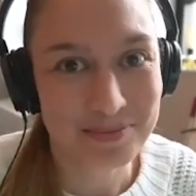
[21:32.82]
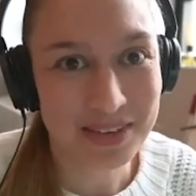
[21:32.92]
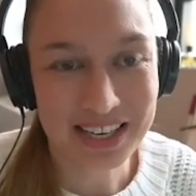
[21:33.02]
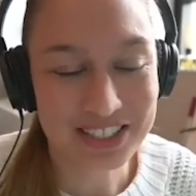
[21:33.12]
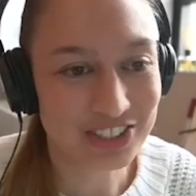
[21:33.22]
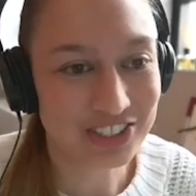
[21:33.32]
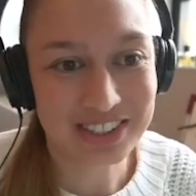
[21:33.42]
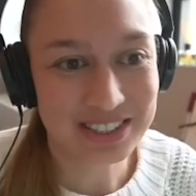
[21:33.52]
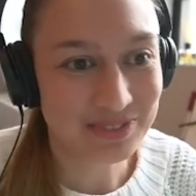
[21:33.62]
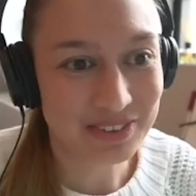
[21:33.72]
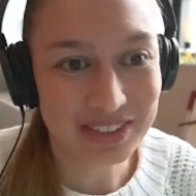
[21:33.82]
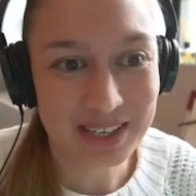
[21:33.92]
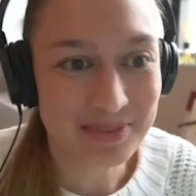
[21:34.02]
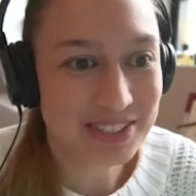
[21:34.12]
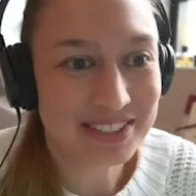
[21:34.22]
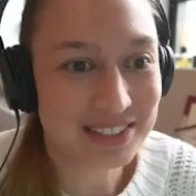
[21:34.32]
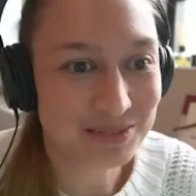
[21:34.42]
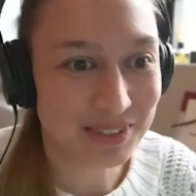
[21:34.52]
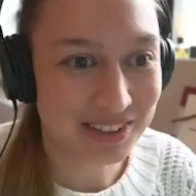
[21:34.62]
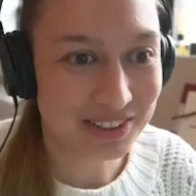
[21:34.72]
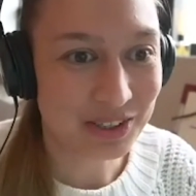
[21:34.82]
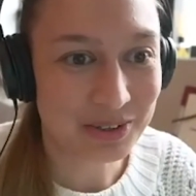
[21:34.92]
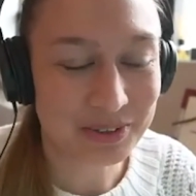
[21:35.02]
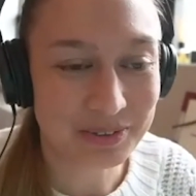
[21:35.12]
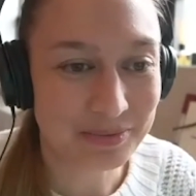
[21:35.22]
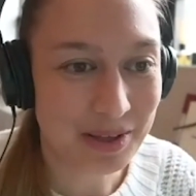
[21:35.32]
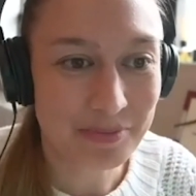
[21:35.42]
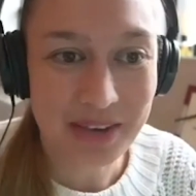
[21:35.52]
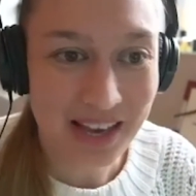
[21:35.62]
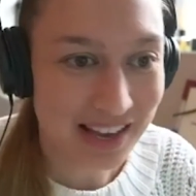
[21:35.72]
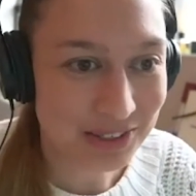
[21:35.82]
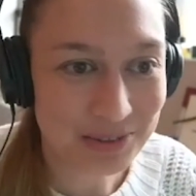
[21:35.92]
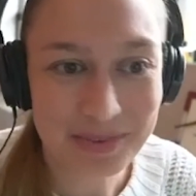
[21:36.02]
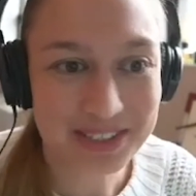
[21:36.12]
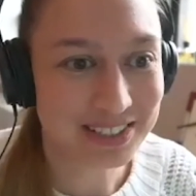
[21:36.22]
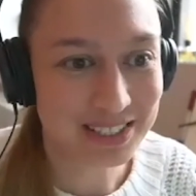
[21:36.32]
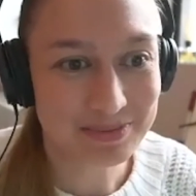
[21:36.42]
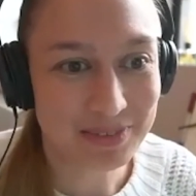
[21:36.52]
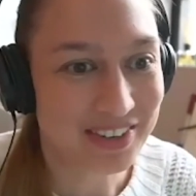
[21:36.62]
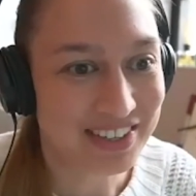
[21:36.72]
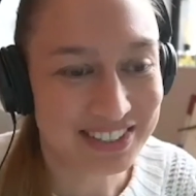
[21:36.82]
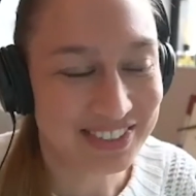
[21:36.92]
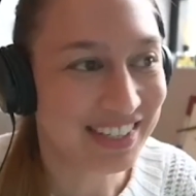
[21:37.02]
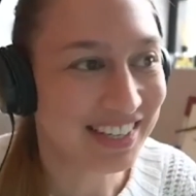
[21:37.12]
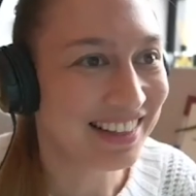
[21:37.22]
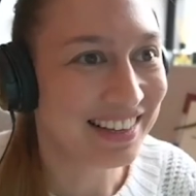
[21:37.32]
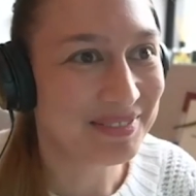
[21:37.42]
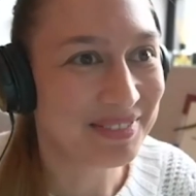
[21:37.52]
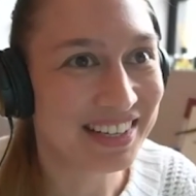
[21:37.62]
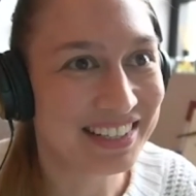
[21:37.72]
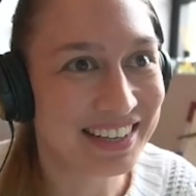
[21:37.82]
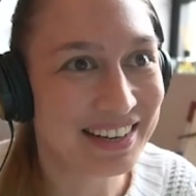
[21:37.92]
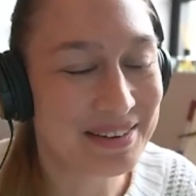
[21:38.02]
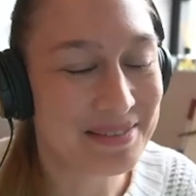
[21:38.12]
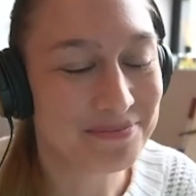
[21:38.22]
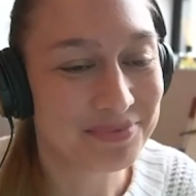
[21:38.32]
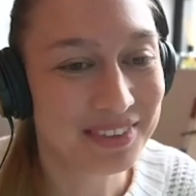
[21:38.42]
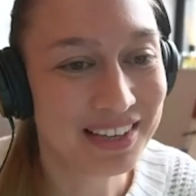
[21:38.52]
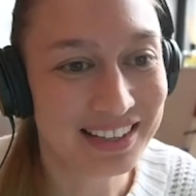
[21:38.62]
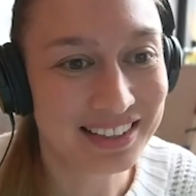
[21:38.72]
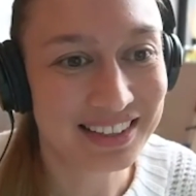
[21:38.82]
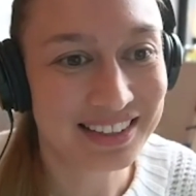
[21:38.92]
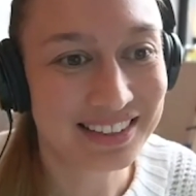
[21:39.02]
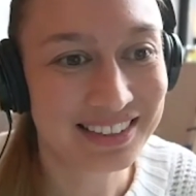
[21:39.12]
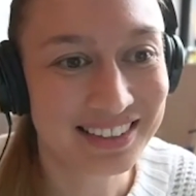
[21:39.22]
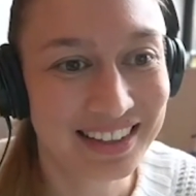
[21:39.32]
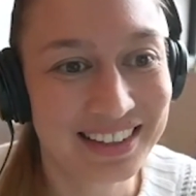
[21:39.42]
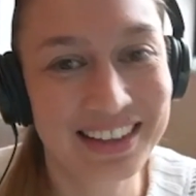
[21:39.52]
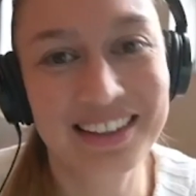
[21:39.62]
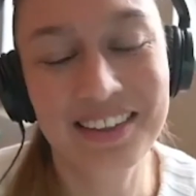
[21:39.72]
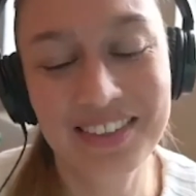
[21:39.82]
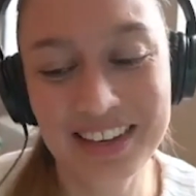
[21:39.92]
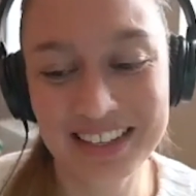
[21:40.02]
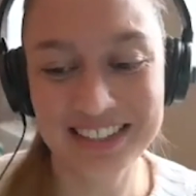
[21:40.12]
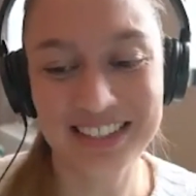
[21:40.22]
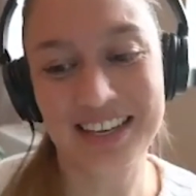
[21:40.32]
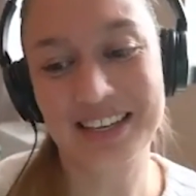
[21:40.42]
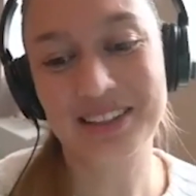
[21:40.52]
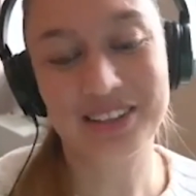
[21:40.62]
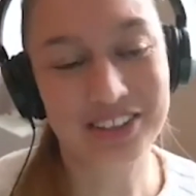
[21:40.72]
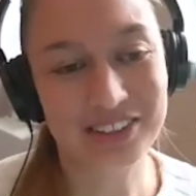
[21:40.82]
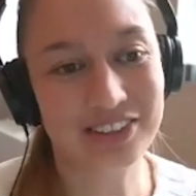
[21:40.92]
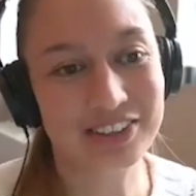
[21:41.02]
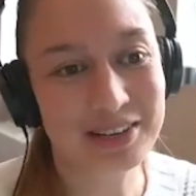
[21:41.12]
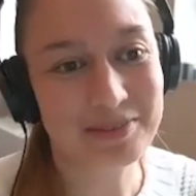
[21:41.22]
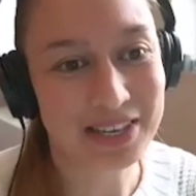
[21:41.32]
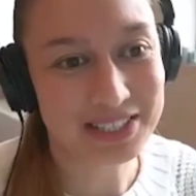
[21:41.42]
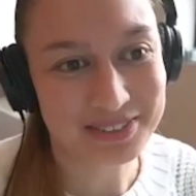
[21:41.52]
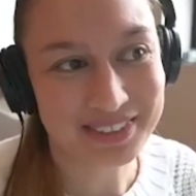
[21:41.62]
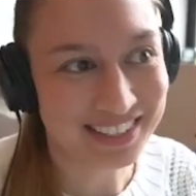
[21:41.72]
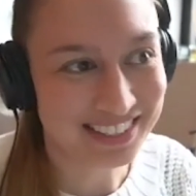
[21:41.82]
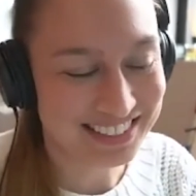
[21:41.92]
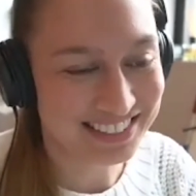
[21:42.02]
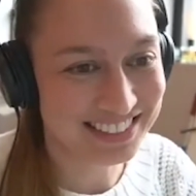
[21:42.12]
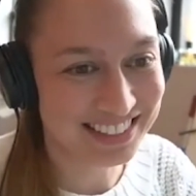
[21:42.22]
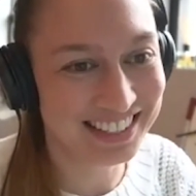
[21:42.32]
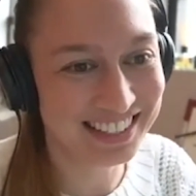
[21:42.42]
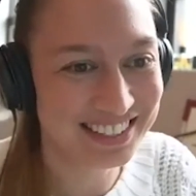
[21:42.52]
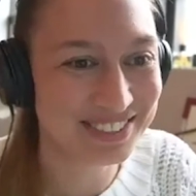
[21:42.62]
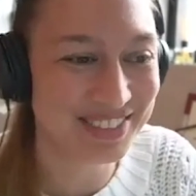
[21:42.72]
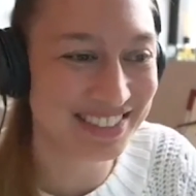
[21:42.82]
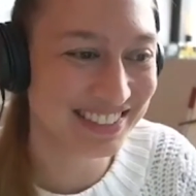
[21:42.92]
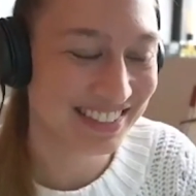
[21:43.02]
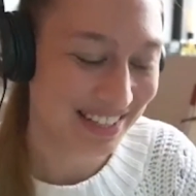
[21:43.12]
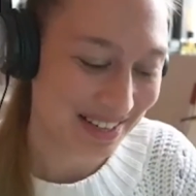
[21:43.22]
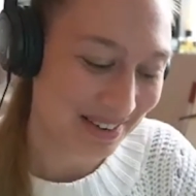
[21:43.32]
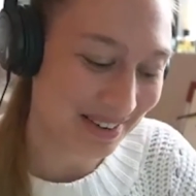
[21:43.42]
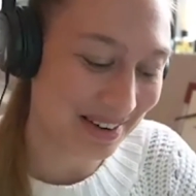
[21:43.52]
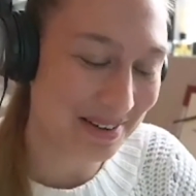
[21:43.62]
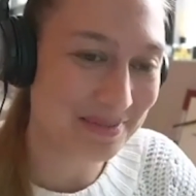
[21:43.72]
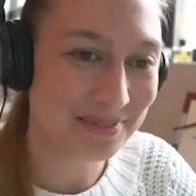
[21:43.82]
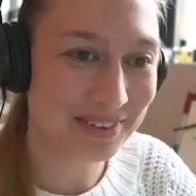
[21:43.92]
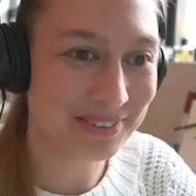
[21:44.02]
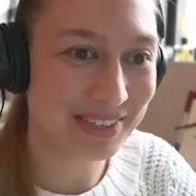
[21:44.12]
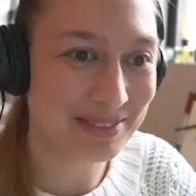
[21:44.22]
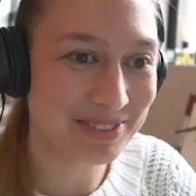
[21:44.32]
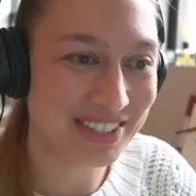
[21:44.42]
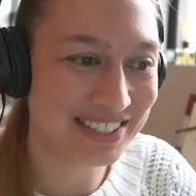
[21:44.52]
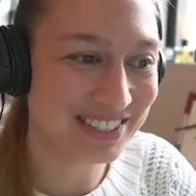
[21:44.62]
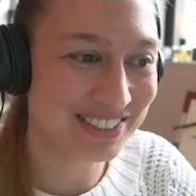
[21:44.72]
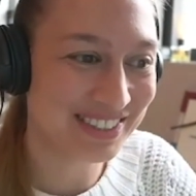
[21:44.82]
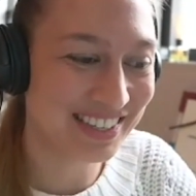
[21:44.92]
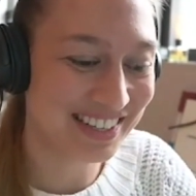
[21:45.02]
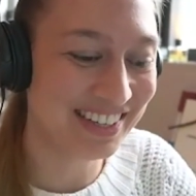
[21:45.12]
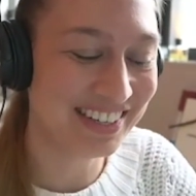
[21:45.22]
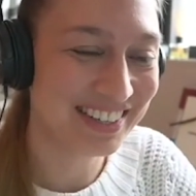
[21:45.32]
being a journalist founding a business with no MBA, no business experience or anything. But yeah, I think it's like learning by doing is is what I'm trying to do here.